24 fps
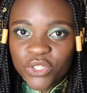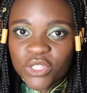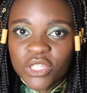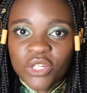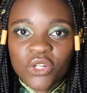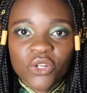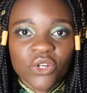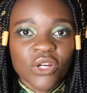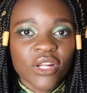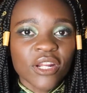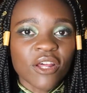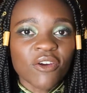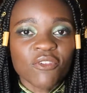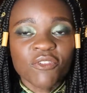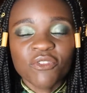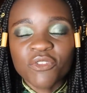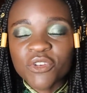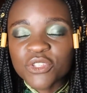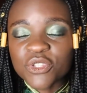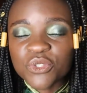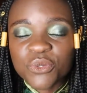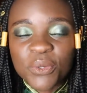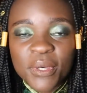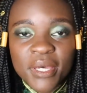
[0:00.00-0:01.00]
they're not gonna
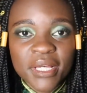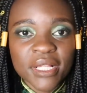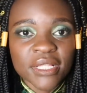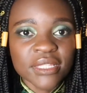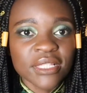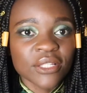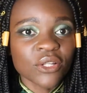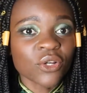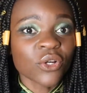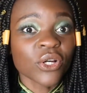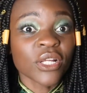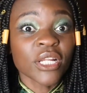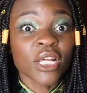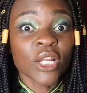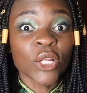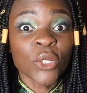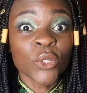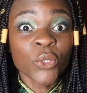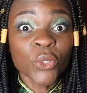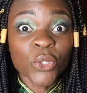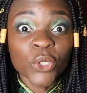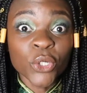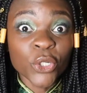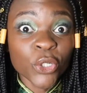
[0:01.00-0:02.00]
fit well, they're not gonna
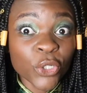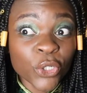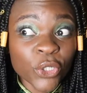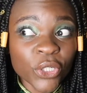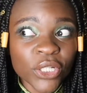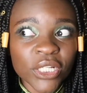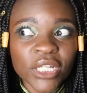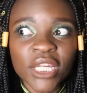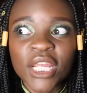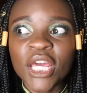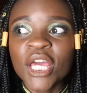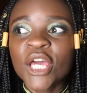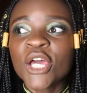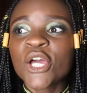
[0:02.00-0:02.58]
look good.